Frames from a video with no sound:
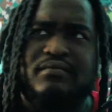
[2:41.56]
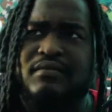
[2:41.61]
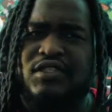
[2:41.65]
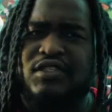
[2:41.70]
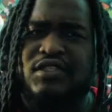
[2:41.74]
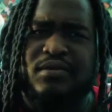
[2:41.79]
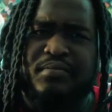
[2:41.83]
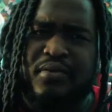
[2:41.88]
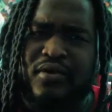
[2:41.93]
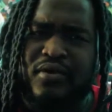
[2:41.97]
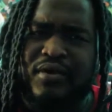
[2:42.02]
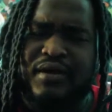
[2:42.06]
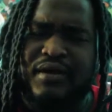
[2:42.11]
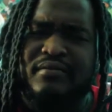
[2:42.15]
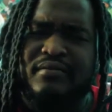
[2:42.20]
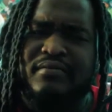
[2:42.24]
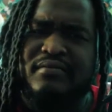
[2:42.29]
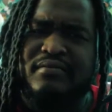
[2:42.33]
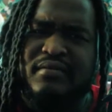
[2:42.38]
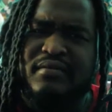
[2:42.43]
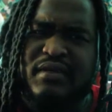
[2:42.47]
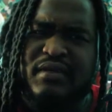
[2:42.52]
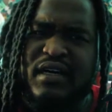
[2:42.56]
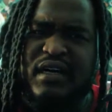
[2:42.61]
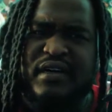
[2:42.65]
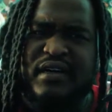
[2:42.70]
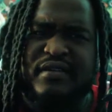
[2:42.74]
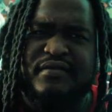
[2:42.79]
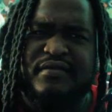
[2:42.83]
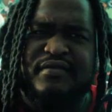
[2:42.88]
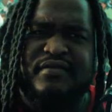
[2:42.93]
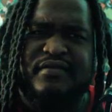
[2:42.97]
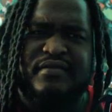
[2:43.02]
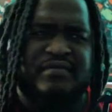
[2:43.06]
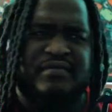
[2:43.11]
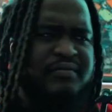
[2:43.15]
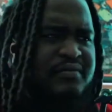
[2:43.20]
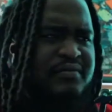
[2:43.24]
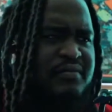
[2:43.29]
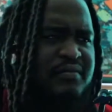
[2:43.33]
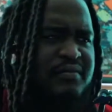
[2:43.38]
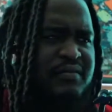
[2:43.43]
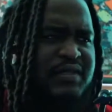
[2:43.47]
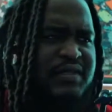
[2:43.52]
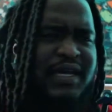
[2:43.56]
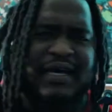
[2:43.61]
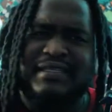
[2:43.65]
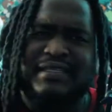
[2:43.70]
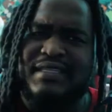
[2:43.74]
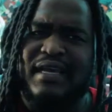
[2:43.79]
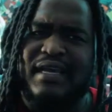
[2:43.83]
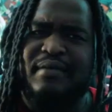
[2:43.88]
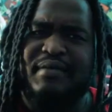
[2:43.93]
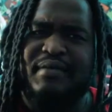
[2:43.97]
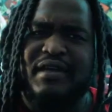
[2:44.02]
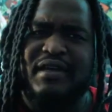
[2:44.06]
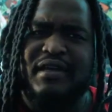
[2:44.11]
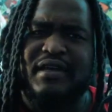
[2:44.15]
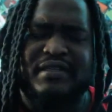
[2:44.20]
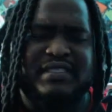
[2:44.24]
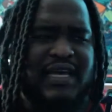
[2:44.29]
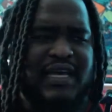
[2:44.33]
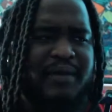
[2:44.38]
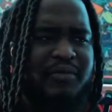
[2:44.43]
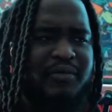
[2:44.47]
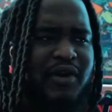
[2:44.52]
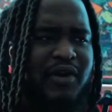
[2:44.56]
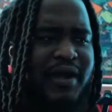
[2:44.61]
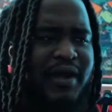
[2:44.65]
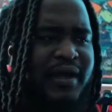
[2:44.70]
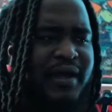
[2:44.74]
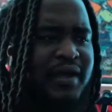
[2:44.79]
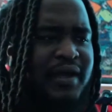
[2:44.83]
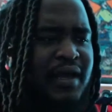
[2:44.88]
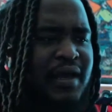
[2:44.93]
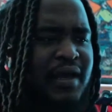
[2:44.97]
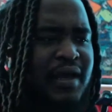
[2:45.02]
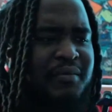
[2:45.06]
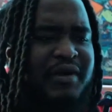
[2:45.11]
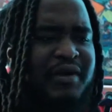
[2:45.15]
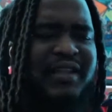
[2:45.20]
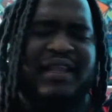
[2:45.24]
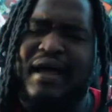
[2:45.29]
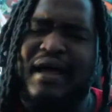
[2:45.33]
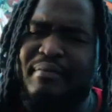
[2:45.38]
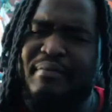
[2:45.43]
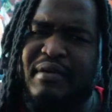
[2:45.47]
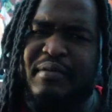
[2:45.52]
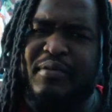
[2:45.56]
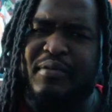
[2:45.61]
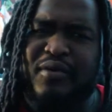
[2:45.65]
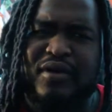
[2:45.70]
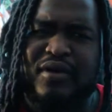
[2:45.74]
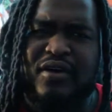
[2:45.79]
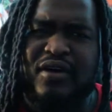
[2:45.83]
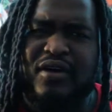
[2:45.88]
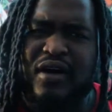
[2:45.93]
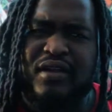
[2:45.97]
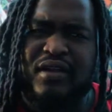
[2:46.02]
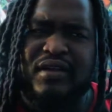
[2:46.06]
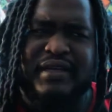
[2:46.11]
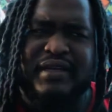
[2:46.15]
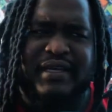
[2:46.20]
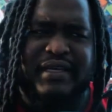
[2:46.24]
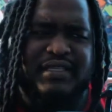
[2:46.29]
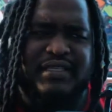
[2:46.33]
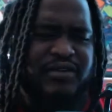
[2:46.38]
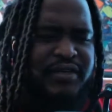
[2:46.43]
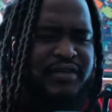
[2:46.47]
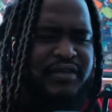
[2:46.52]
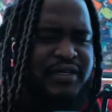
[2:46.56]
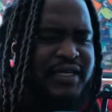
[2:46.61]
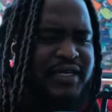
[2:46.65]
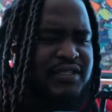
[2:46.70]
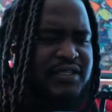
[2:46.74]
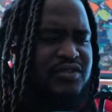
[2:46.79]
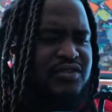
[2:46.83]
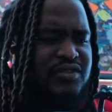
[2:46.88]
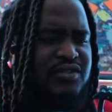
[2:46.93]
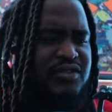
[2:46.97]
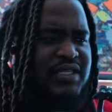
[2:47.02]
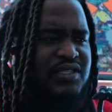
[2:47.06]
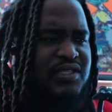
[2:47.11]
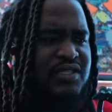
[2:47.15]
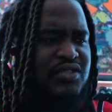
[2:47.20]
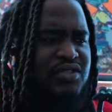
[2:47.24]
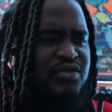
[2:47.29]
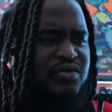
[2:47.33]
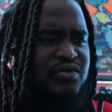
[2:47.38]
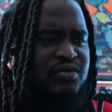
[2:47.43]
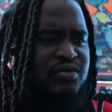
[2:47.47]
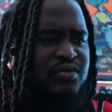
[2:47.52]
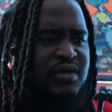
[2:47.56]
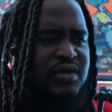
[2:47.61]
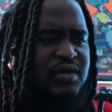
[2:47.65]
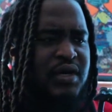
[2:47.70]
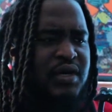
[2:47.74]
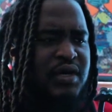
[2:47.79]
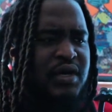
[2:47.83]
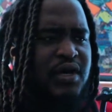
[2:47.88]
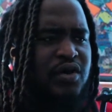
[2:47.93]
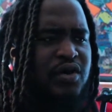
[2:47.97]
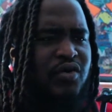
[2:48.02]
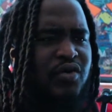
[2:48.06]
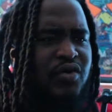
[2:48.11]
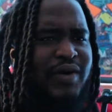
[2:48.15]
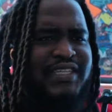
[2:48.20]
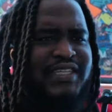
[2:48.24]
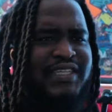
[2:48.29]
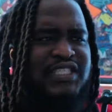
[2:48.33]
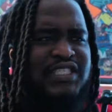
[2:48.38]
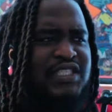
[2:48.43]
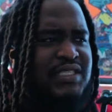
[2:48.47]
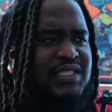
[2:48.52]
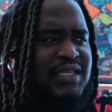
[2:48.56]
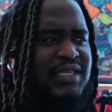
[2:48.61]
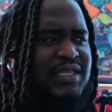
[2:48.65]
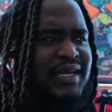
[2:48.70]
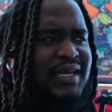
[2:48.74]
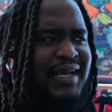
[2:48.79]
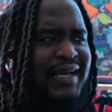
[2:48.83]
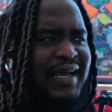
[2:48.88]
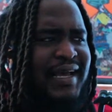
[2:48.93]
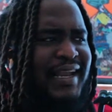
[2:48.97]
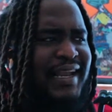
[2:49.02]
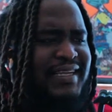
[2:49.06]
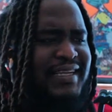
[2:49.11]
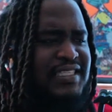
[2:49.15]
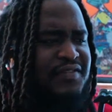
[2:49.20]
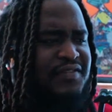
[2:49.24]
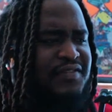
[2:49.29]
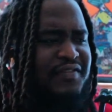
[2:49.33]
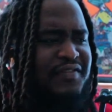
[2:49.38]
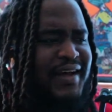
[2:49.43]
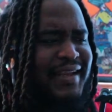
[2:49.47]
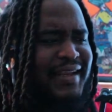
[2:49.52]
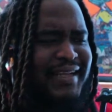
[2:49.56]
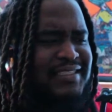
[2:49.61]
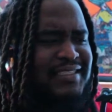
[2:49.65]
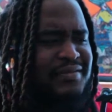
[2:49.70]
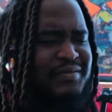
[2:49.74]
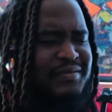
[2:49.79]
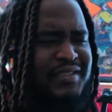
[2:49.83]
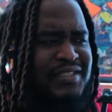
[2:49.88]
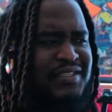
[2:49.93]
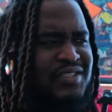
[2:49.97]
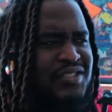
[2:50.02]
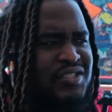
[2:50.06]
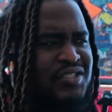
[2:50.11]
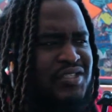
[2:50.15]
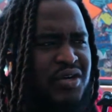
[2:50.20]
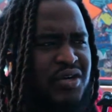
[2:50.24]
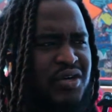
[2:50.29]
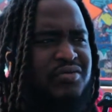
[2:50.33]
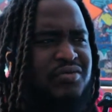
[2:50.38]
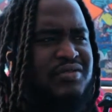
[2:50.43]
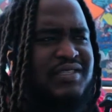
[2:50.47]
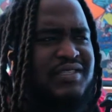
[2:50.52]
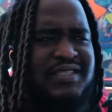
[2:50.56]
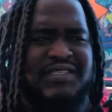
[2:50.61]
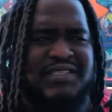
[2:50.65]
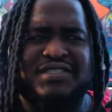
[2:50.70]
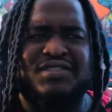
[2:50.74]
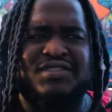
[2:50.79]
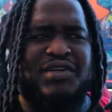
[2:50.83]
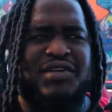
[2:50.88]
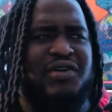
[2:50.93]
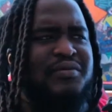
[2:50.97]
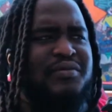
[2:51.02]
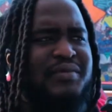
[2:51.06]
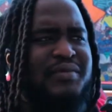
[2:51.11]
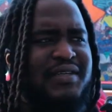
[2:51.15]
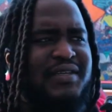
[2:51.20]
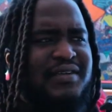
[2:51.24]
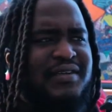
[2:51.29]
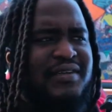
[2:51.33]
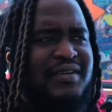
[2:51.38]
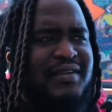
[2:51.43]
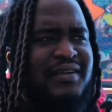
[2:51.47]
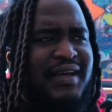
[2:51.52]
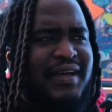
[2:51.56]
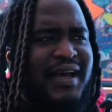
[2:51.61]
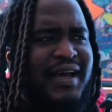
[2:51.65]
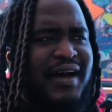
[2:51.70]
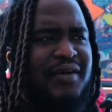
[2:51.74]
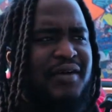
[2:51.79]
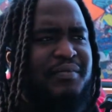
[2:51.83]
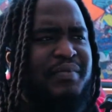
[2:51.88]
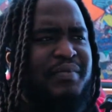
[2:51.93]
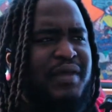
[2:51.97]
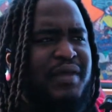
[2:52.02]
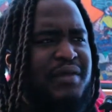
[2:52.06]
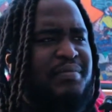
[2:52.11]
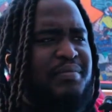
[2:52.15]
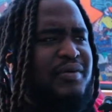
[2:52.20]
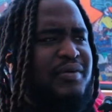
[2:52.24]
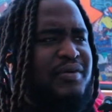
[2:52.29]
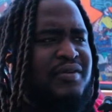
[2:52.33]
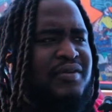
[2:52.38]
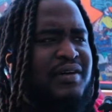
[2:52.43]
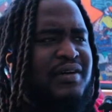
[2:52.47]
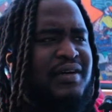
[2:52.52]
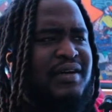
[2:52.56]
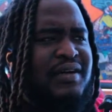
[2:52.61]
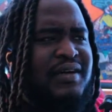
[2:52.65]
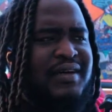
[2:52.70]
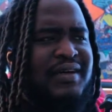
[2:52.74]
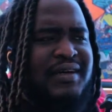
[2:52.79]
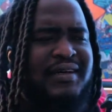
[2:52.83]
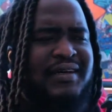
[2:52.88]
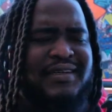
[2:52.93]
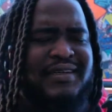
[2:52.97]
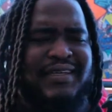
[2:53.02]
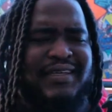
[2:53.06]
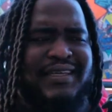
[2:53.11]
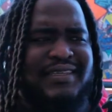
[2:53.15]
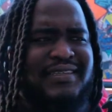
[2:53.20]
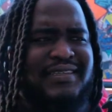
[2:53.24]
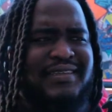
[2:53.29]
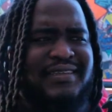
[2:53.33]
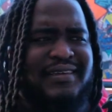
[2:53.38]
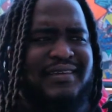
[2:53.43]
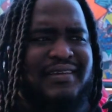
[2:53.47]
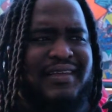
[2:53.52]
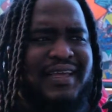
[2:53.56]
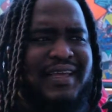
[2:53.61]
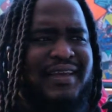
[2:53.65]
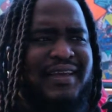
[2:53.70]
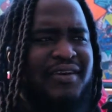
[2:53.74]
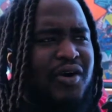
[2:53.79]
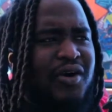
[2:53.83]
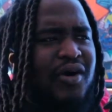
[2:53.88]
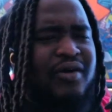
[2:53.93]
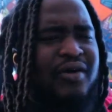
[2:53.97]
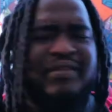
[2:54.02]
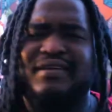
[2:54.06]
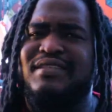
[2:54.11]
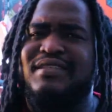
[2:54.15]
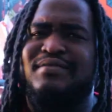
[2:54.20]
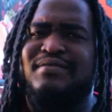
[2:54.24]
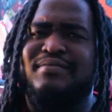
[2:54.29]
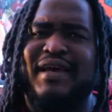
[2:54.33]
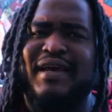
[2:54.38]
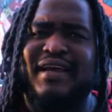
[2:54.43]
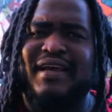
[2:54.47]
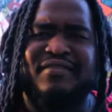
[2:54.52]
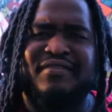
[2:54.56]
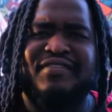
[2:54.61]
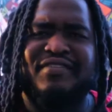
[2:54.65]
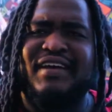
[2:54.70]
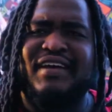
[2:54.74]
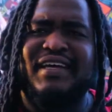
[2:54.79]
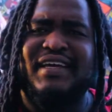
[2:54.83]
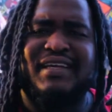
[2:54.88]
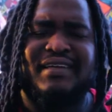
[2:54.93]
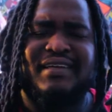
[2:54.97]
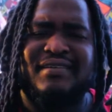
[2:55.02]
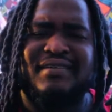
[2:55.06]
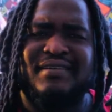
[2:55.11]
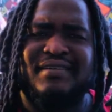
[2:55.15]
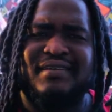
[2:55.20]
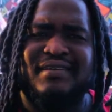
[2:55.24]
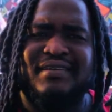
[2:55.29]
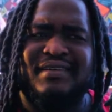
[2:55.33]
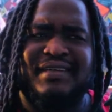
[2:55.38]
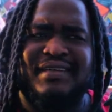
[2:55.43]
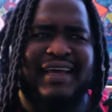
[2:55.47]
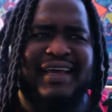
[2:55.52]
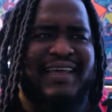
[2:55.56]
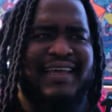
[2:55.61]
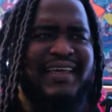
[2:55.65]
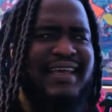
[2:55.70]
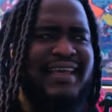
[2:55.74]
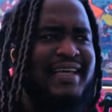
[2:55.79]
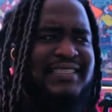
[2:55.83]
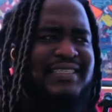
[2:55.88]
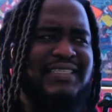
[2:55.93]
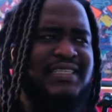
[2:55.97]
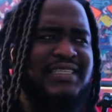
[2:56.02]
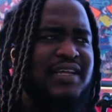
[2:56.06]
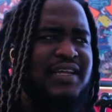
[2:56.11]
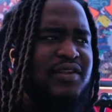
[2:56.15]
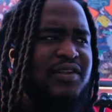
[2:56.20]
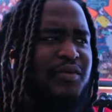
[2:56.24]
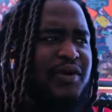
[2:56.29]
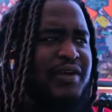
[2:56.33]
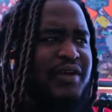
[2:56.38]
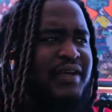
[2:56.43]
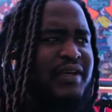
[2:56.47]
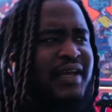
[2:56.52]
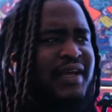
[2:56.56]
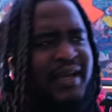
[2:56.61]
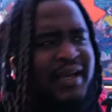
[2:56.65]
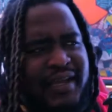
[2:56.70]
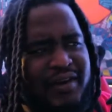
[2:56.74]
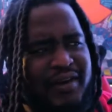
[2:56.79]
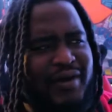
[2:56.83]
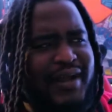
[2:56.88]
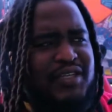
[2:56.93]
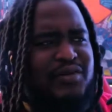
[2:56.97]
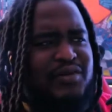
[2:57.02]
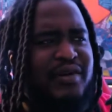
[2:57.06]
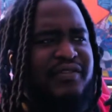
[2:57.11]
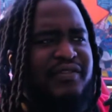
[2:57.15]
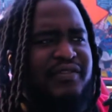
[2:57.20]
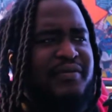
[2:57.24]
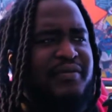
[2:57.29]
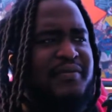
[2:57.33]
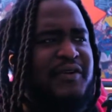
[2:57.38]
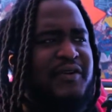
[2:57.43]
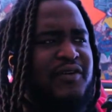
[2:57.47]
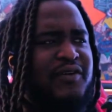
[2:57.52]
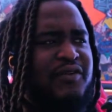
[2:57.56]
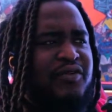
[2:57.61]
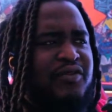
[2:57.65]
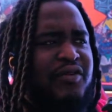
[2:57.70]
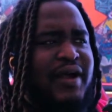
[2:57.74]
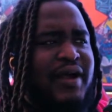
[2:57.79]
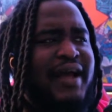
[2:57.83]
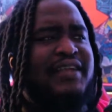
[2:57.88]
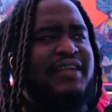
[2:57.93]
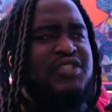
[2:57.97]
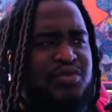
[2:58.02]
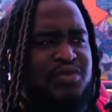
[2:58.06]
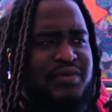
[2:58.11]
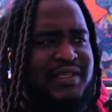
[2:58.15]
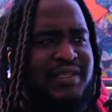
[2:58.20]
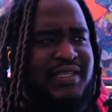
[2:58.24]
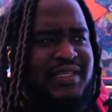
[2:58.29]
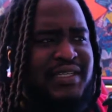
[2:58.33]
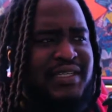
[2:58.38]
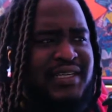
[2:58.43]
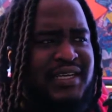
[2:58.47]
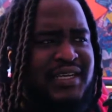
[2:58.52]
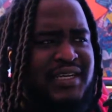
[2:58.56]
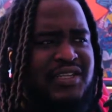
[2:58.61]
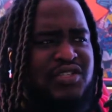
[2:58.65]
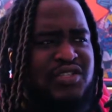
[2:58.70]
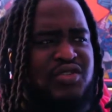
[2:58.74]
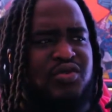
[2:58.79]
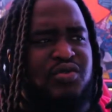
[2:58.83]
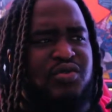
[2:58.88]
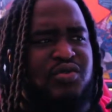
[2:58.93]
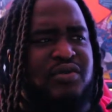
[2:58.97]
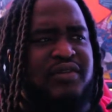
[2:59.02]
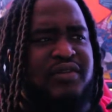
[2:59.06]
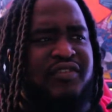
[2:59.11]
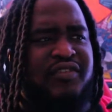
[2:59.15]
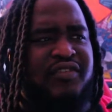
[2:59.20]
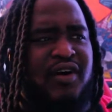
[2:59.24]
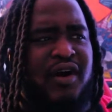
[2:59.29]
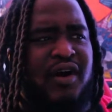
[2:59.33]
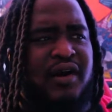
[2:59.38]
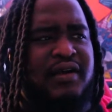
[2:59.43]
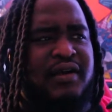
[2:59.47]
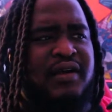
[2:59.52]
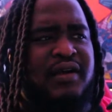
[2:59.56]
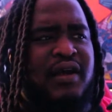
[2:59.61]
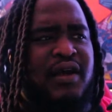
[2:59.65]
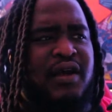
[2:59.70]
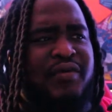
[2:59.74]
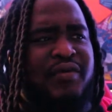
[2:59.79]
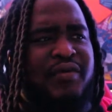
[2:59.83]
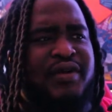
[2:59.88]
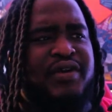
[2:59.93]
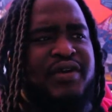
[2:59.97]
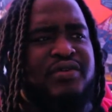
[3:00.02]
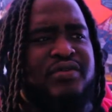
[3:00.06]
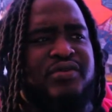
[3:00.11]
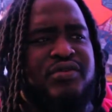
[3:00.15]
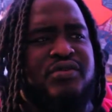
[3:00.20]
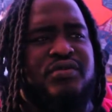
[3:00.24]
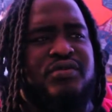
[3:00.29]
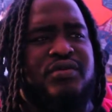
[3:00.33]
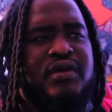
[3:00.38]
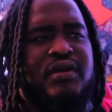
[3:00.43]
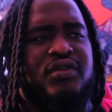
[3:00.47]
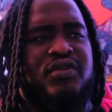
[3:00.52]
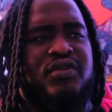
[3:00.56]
support of Yasuke being a samurai, but a lot of people were calling his credentials into question, and I just find that to be so disturbing. How people can call this man a fake, like he hasn't done the work. He graduated from the Graduate School of Art, Ryukyu